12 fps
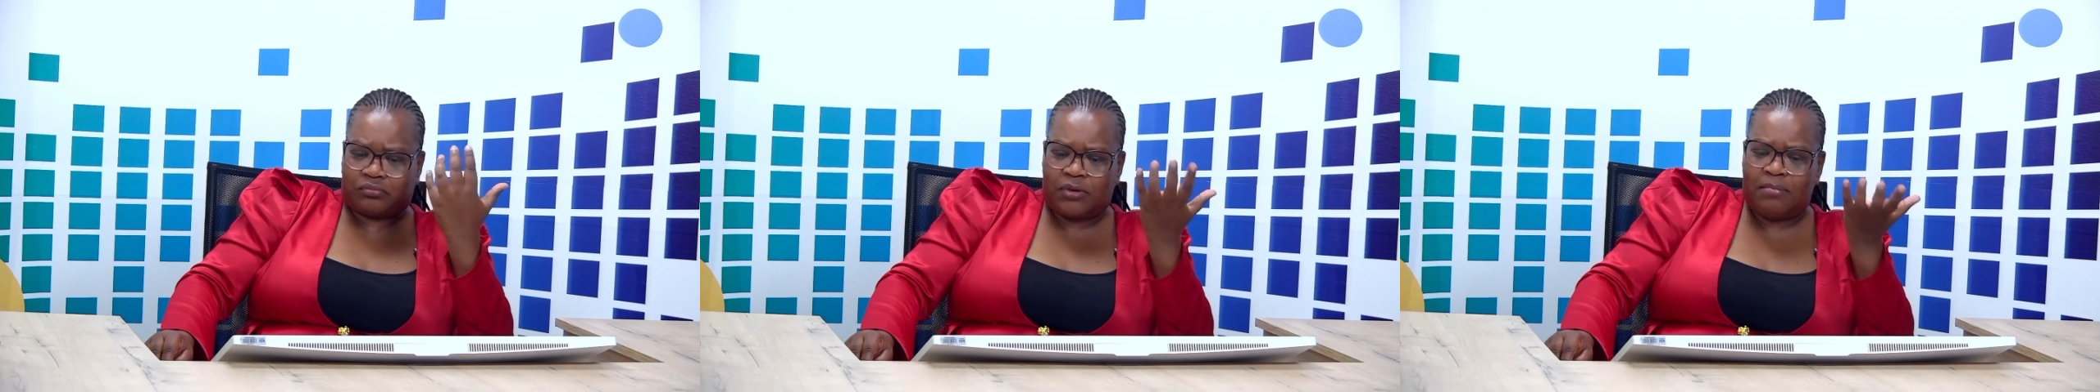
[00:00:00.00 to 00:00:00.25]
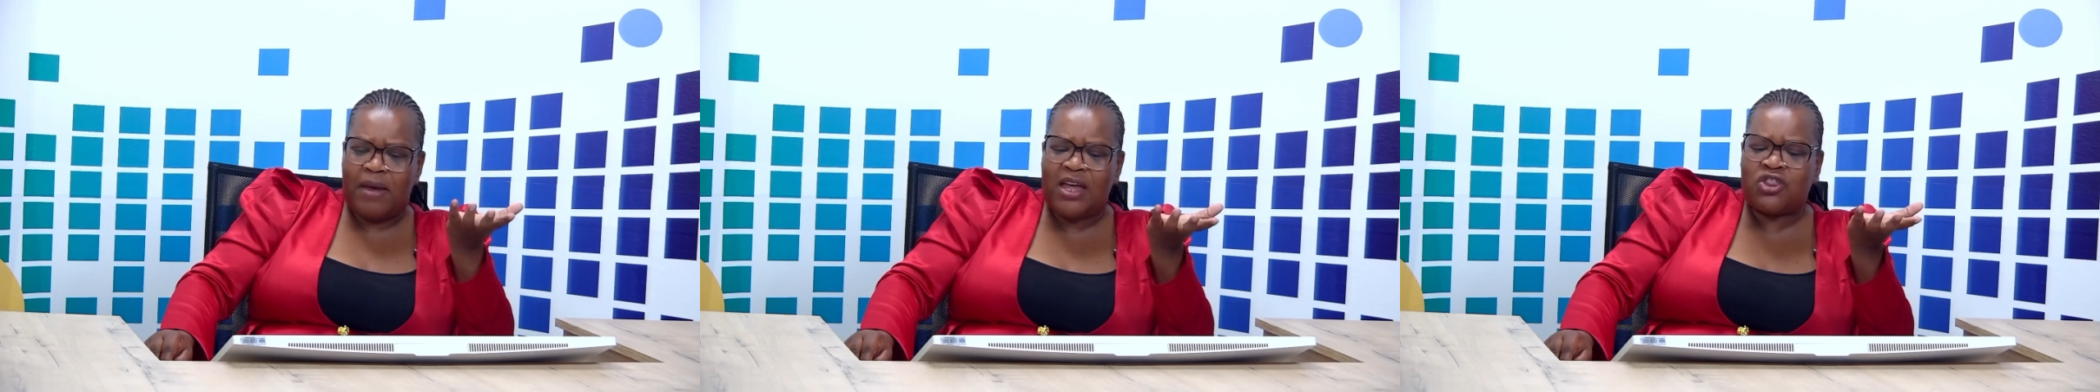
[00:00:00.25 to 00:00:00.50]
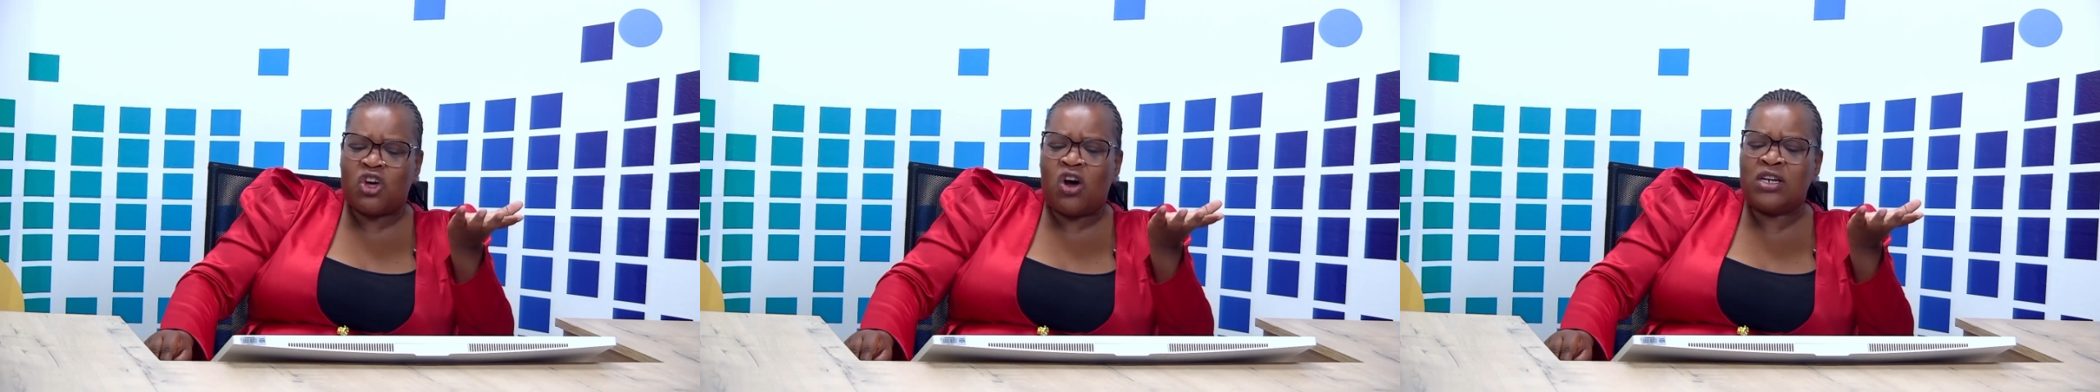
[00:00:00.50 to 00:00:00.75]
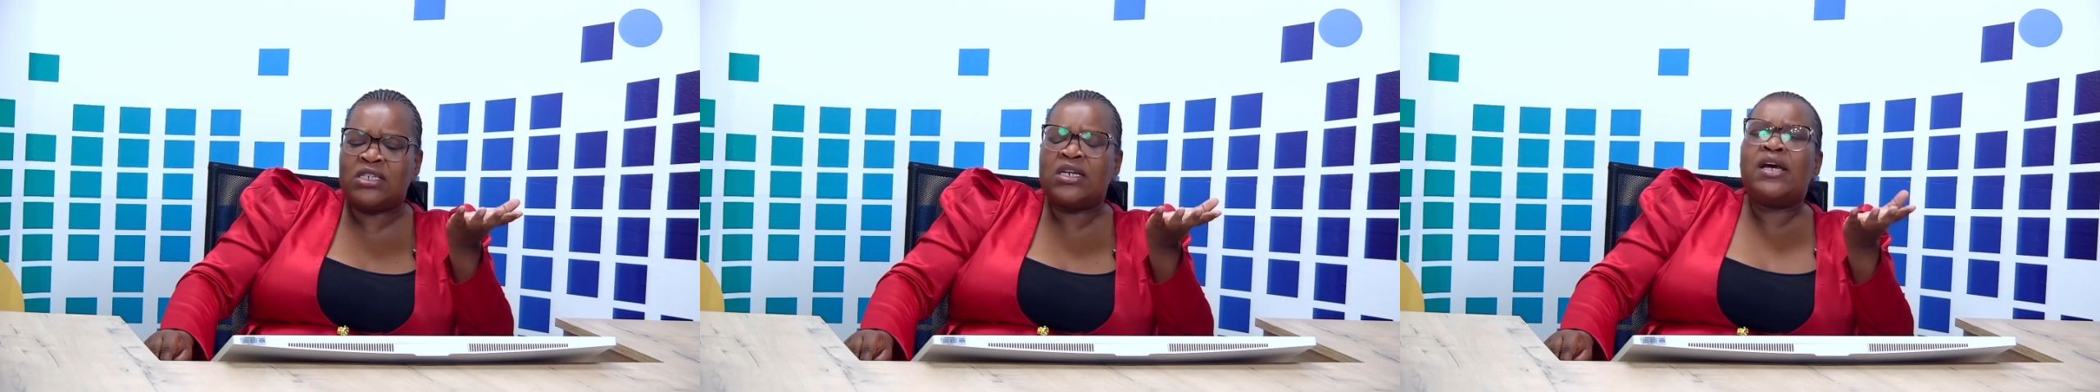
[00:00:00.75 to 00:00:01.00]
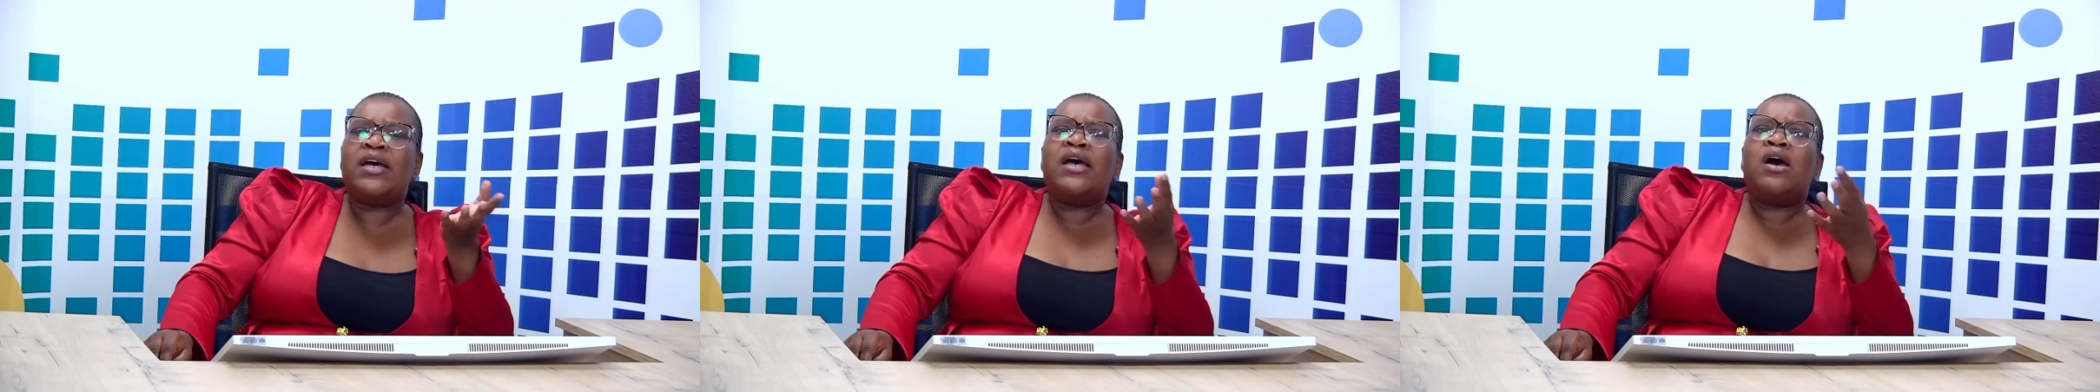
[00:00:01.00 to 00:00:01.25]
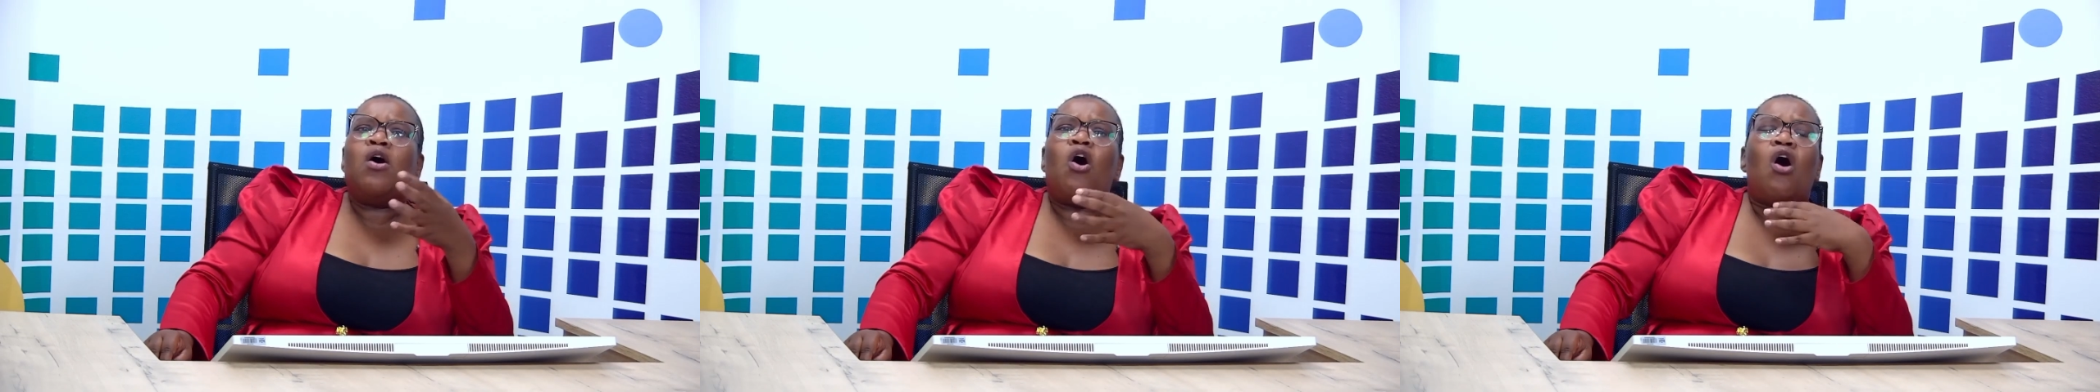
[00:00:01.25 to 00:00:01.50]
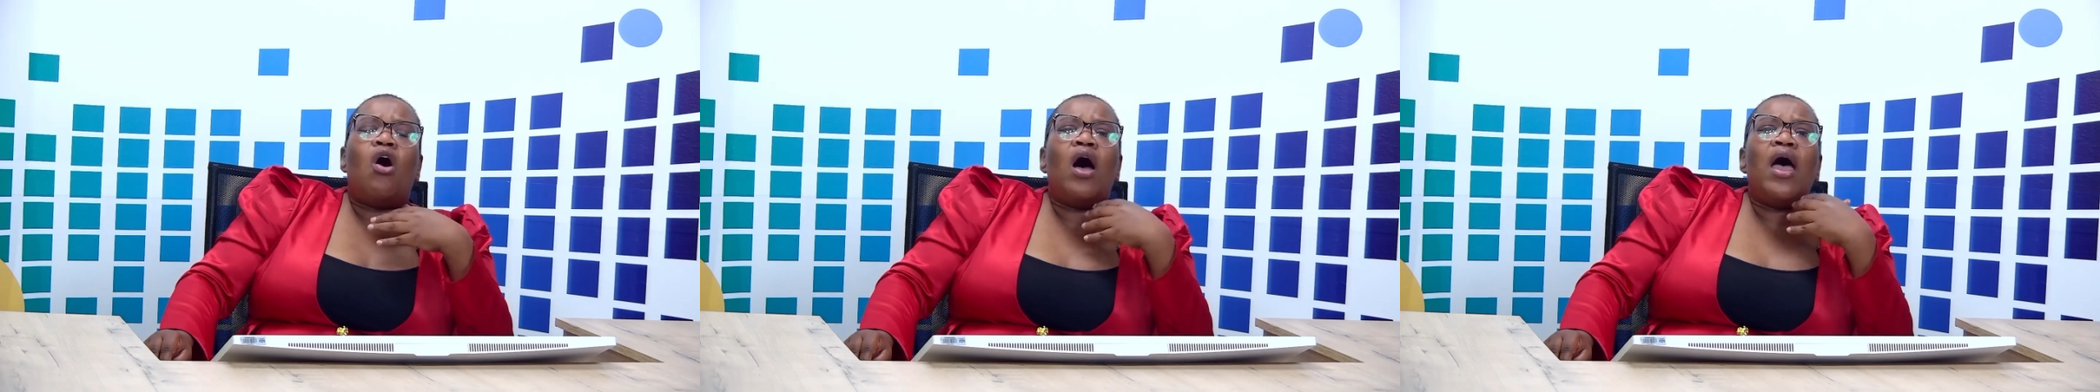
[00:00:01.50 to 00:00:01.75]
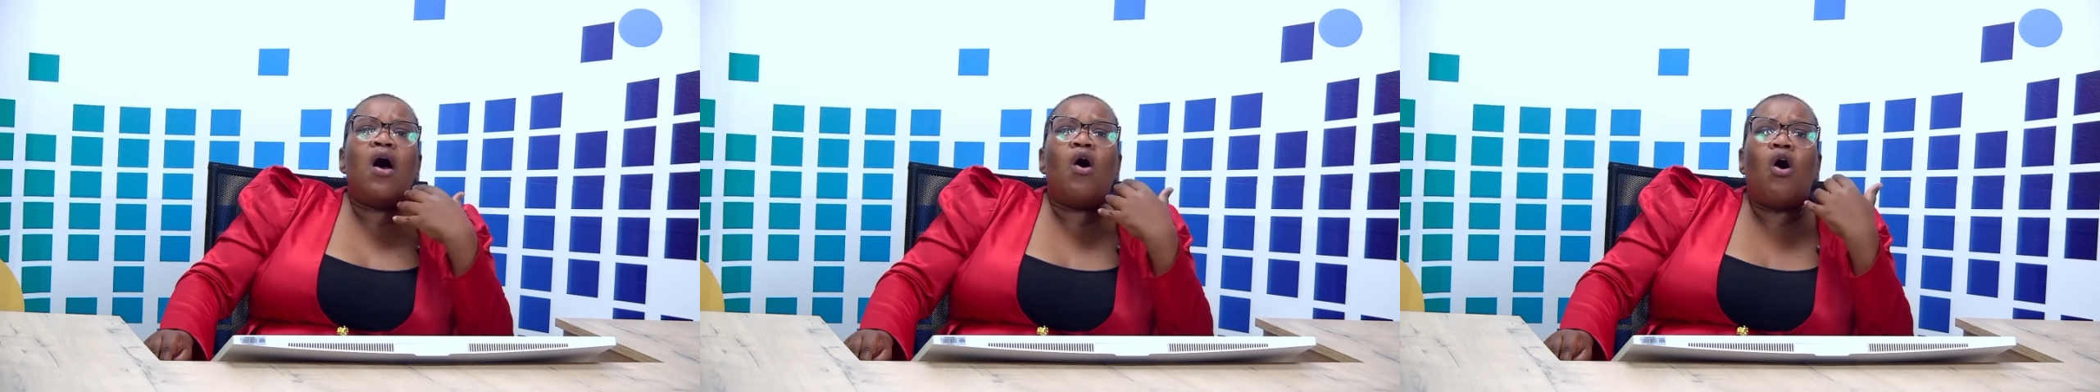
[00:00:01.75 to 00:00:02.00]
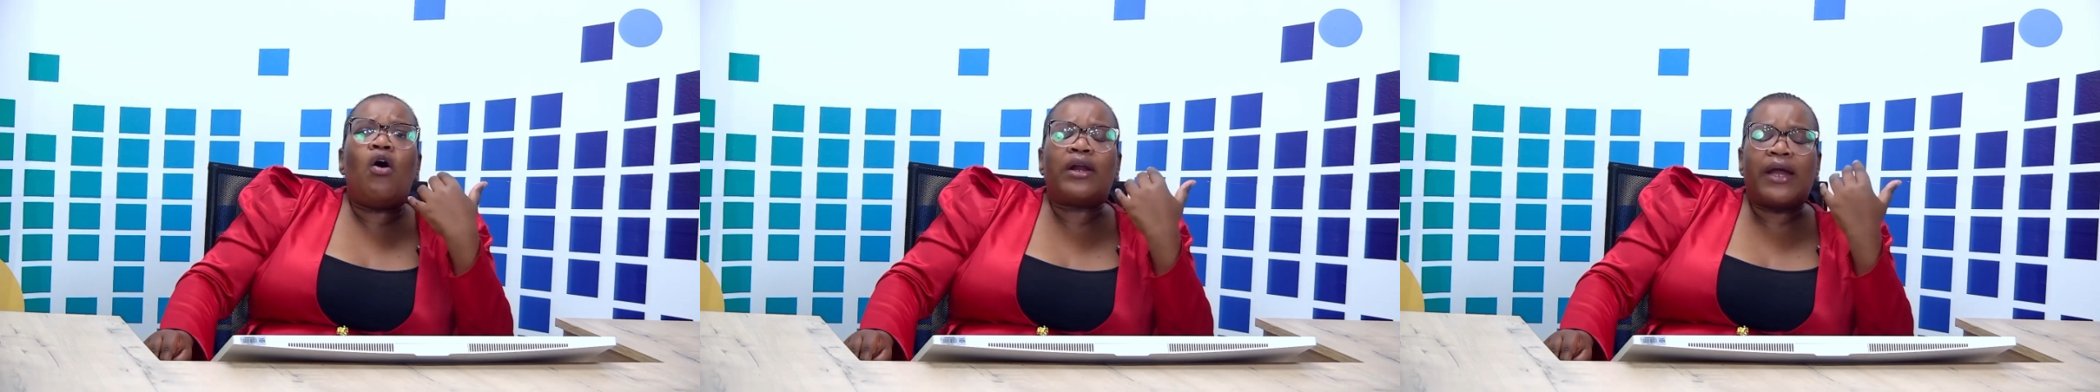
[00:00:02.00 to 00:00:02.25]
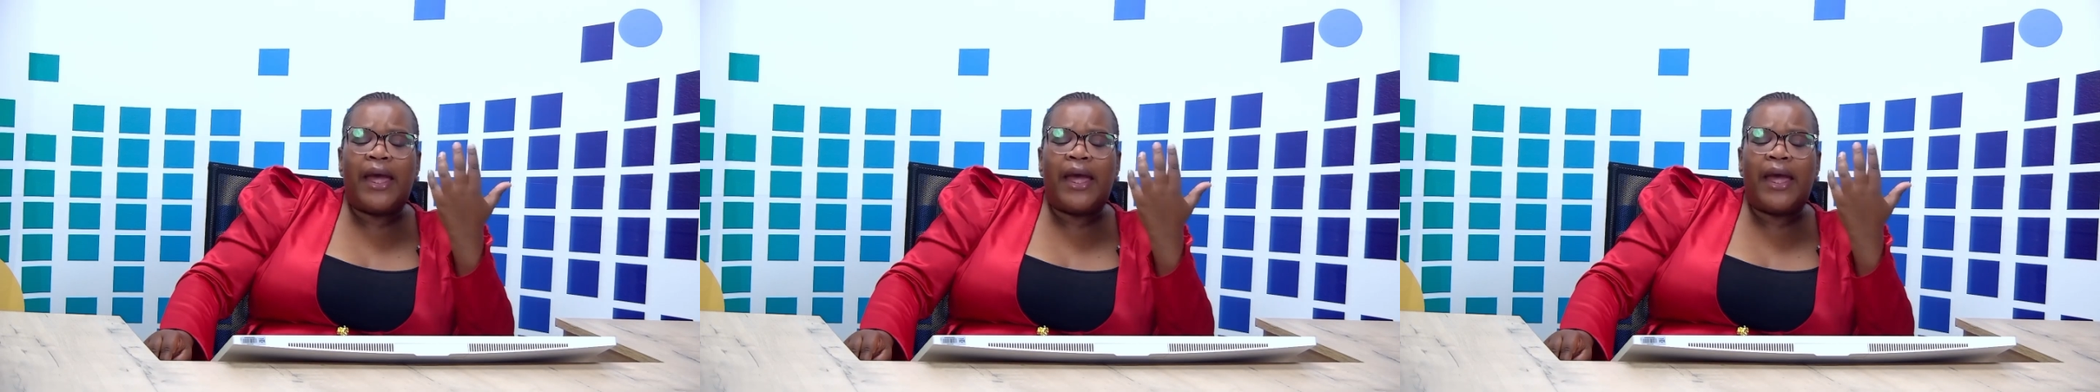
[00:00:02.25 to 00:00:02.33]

methods or